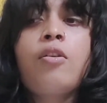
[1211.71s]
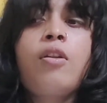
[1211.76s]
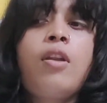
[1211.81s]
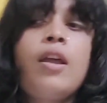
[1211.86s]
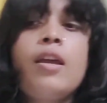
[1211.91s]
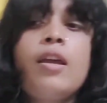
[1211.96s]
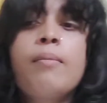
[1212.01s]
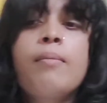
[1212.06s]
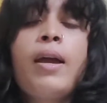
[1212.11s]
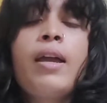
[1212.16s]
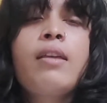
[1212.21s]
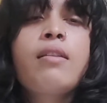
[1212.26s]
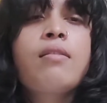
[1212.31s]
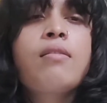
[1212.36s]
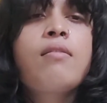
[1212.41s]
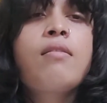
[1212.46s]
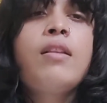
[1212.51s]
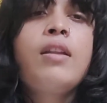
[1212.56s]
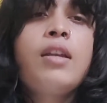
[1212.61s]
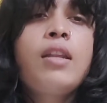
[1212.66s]
or like my
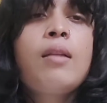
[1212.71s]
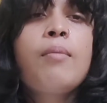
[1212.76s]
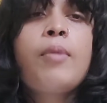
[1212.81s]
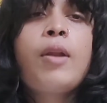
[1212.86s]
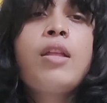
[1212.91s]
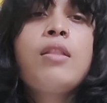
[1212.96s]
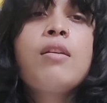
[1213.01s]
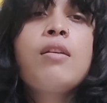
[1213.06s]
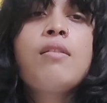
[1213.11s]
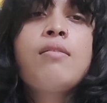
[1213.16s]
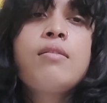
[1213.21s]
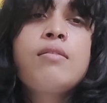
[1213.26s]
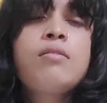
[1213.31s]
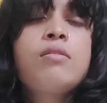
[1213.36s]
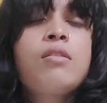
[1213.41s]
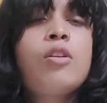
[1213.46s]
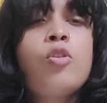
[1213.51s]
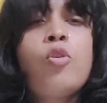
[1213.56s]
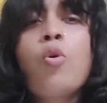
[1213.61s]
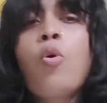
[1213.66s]
little brother,
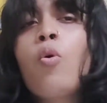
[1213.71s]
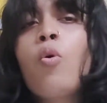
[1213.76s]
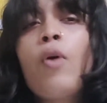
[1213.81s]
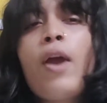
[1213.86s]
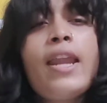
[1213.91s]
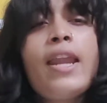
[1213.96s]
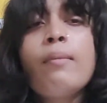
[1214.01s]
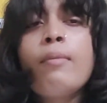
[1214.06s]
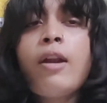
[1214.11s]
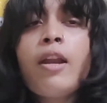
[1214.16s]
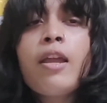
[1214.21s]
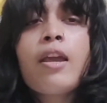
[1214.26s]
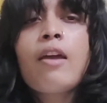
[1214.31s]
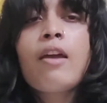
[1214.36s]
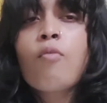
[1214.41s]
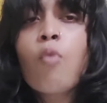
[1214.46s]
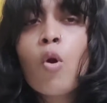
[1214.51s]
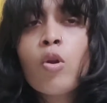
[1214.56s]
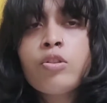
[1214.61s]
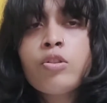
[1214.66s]
sister. No, anybody
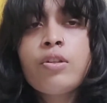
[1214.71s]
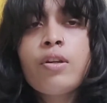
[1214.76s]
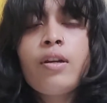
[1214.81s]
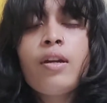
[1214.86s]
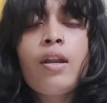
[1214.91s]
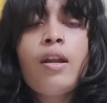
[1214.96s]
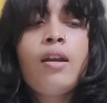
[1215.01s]
can watch it.